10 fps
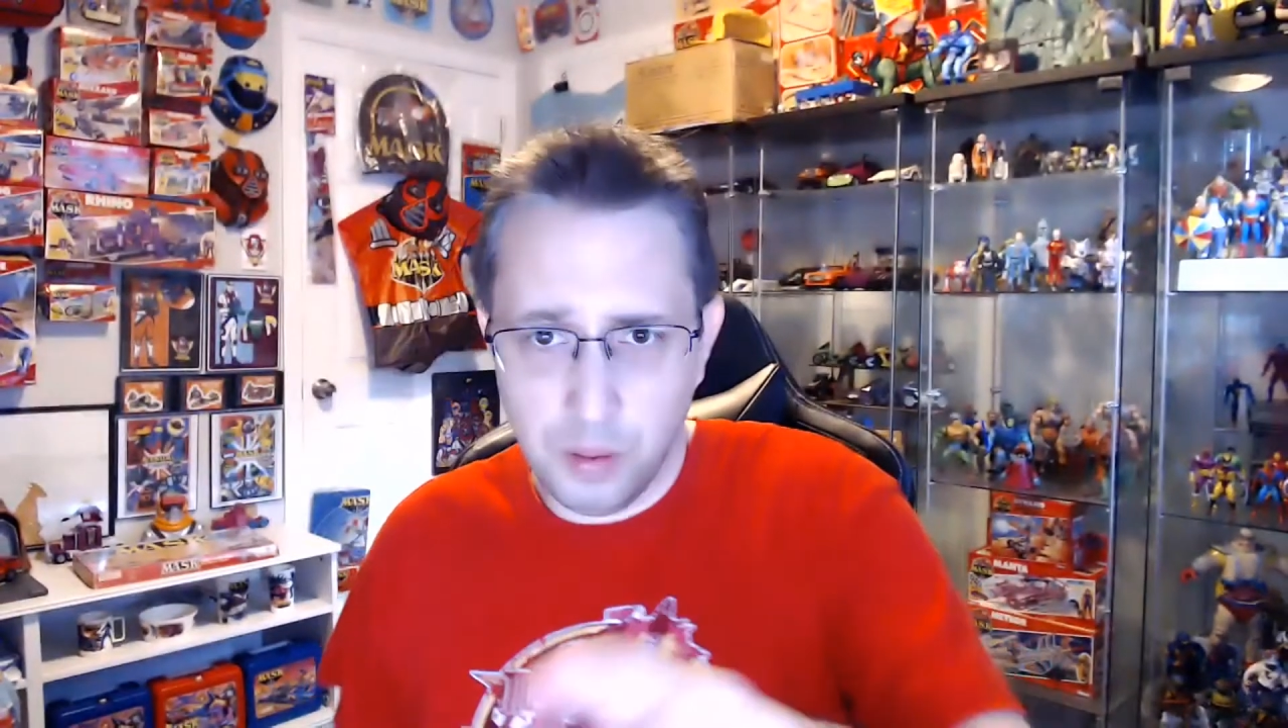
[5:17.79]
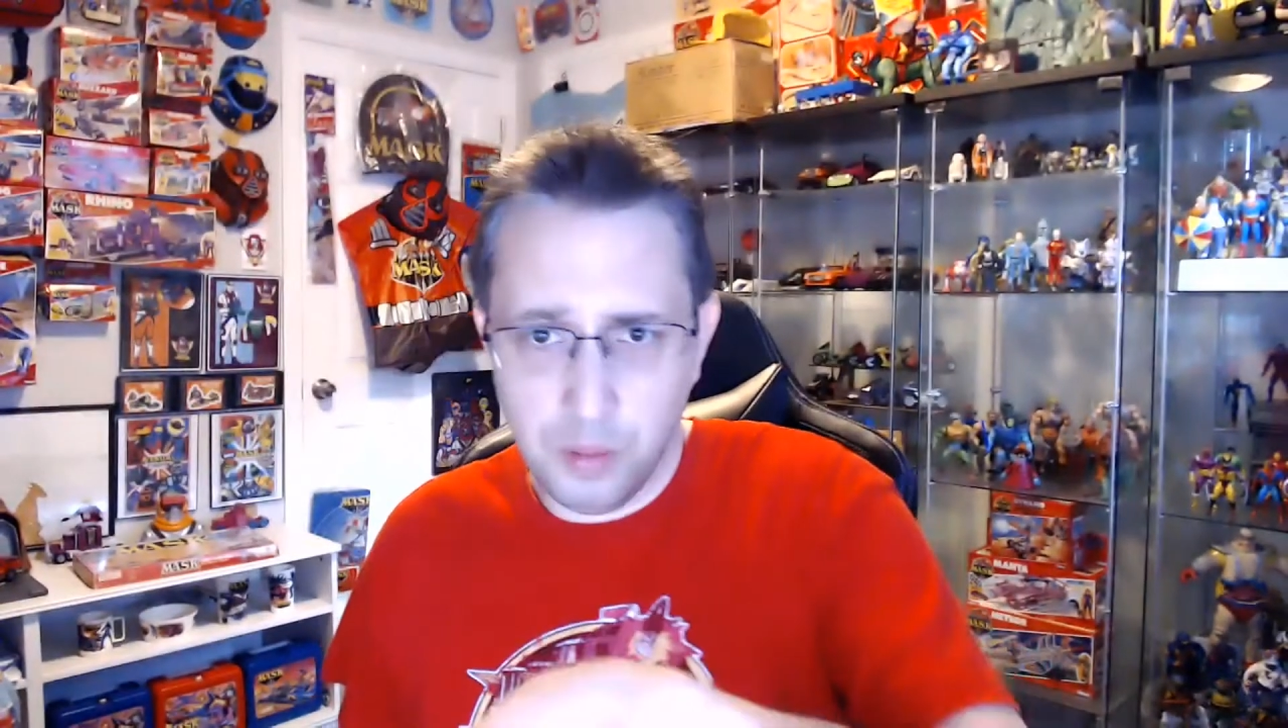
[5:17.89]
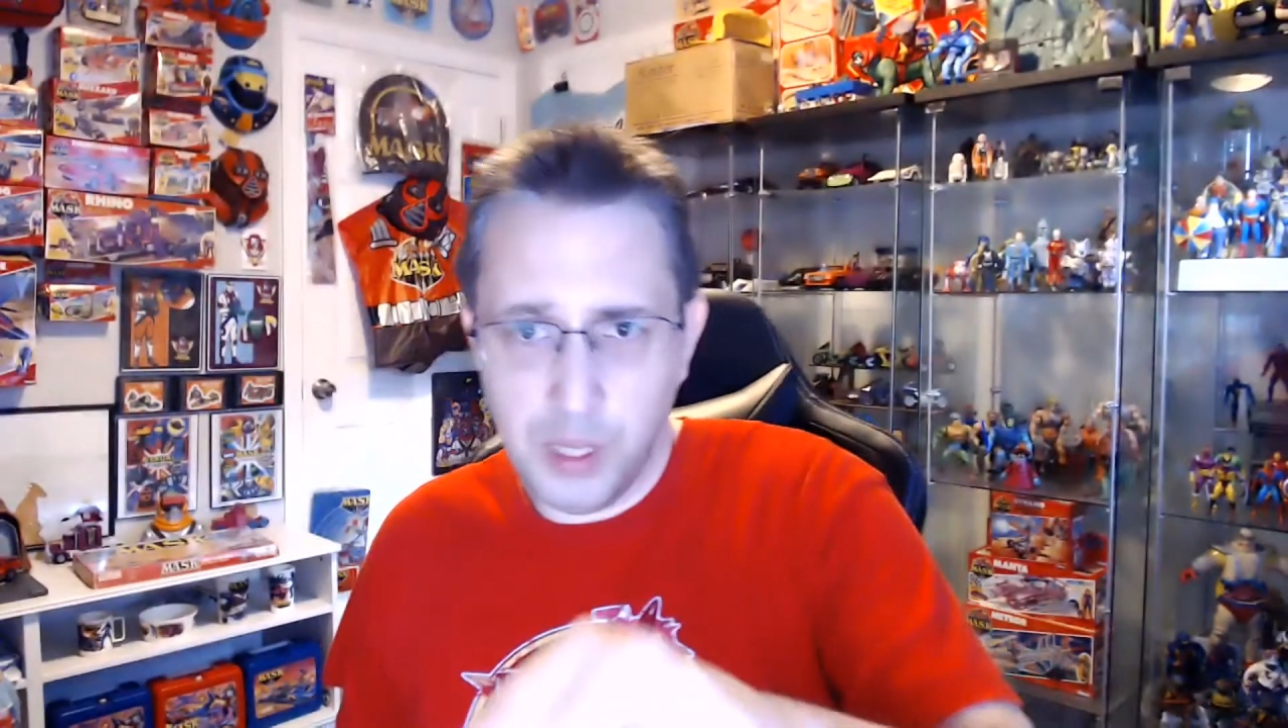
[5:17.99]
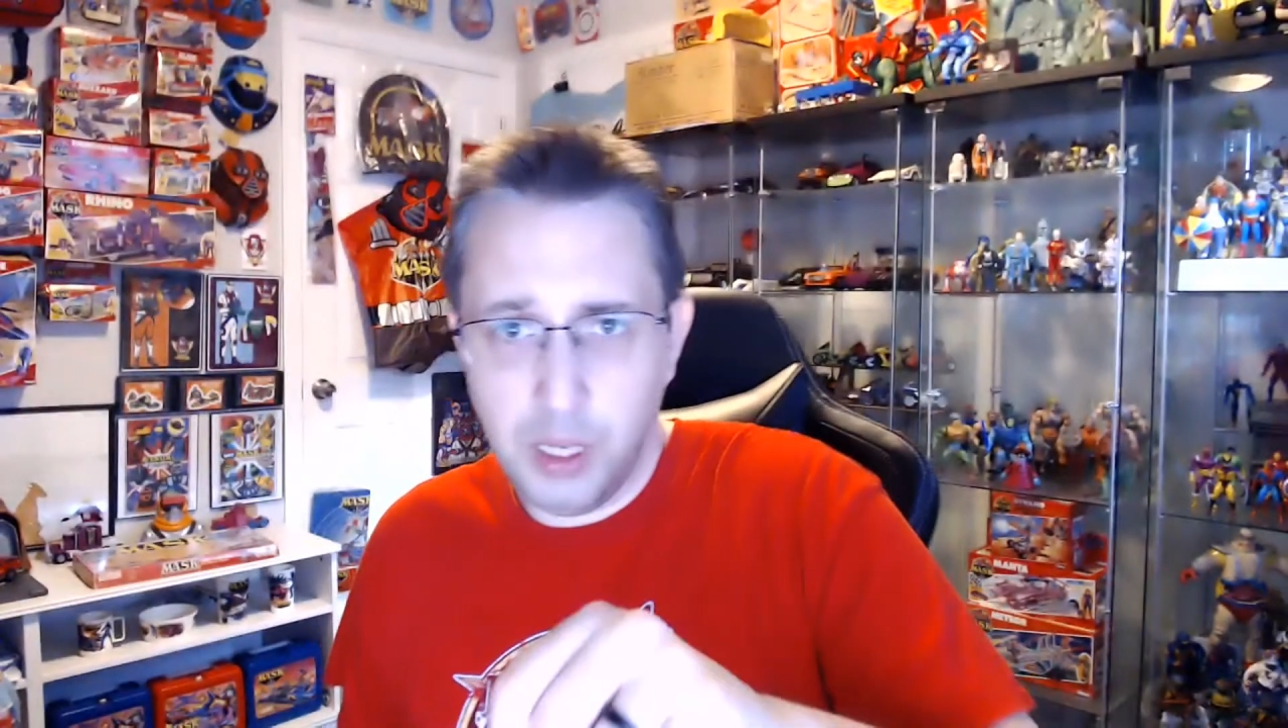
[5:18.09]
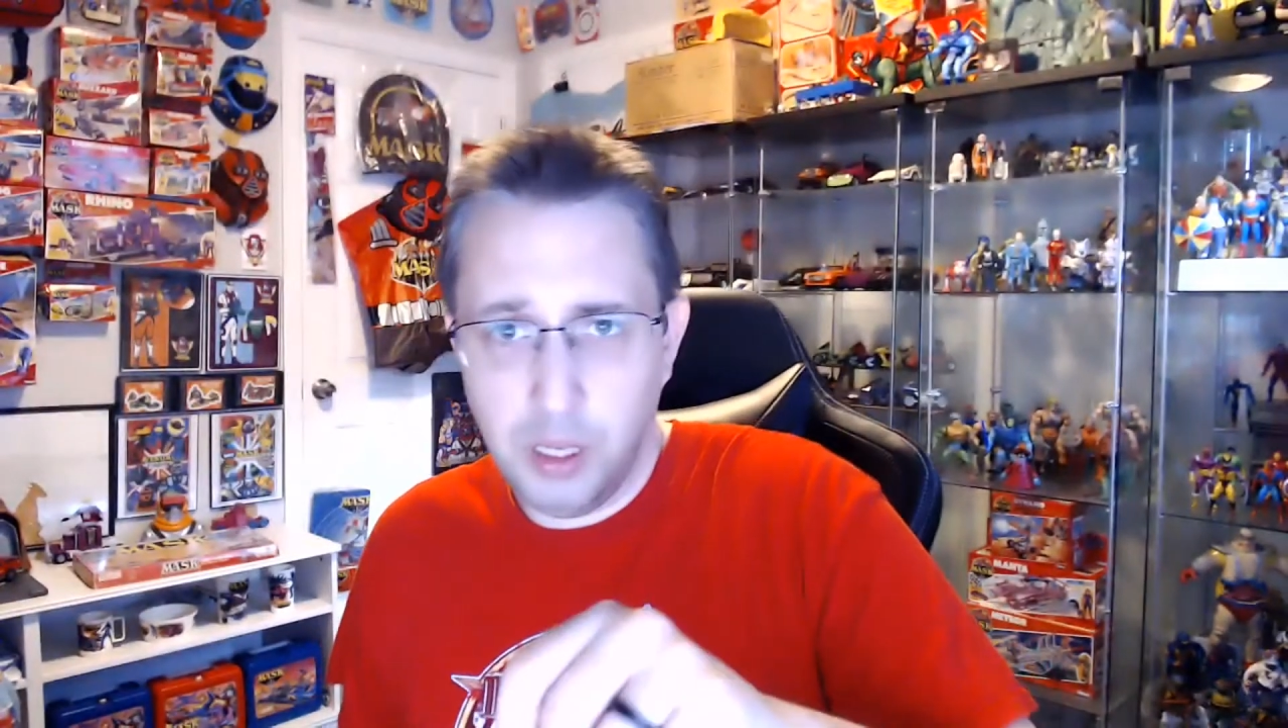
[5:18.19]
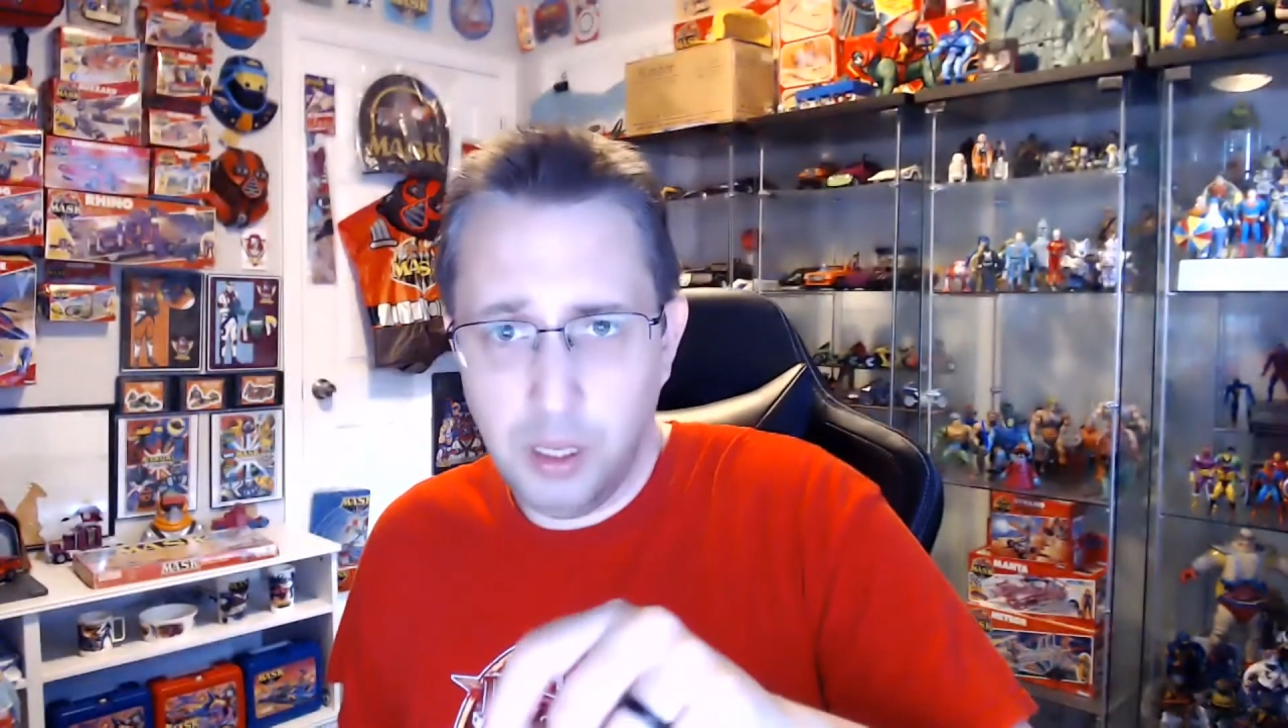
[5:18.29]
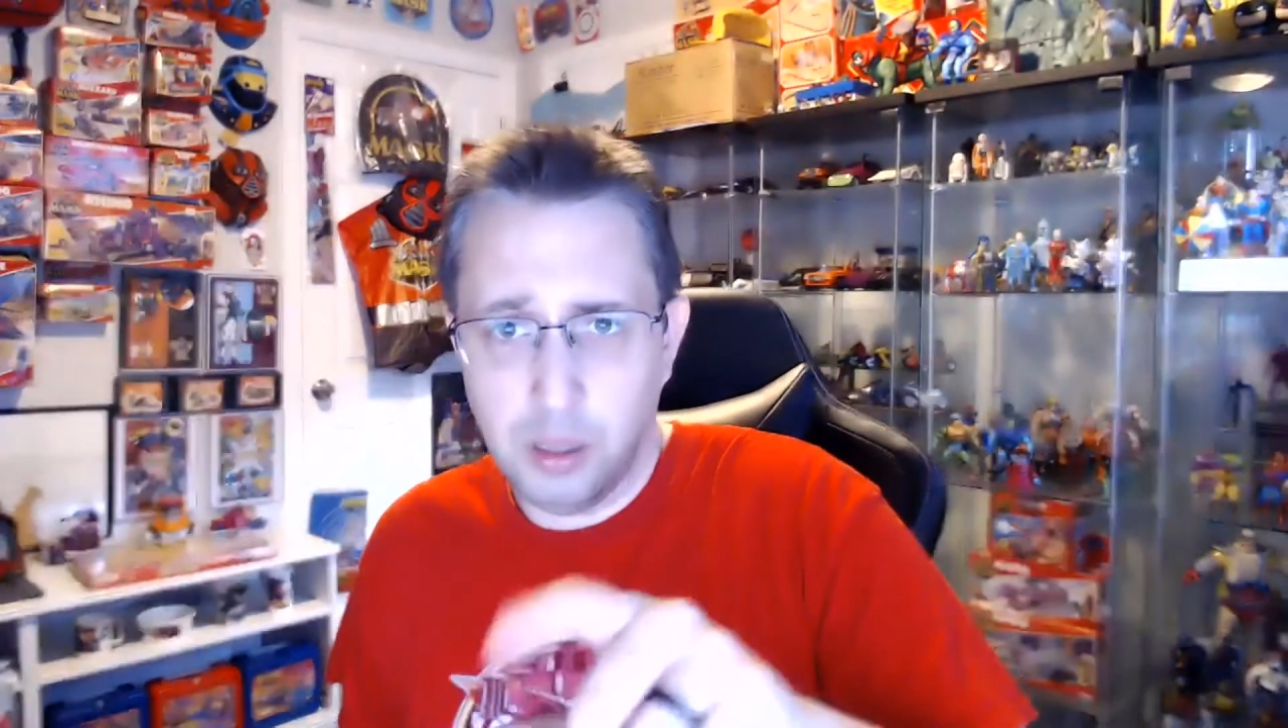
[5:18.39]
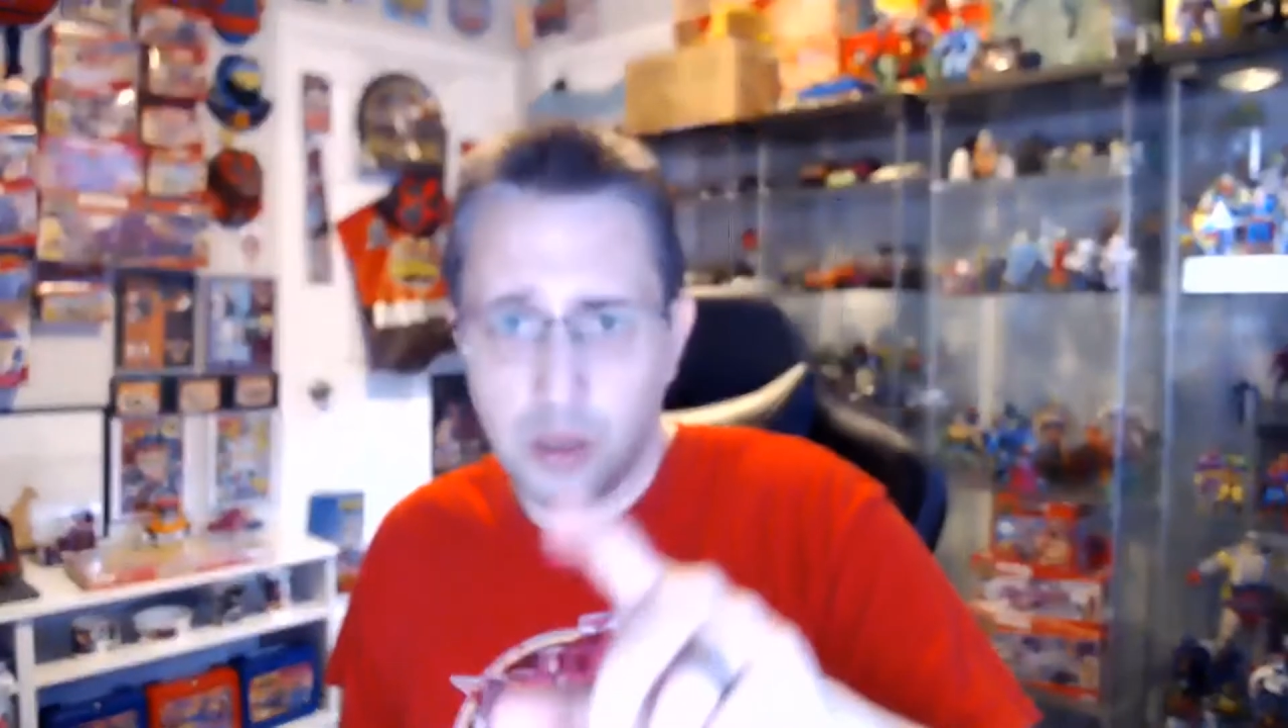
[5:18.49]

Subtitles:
the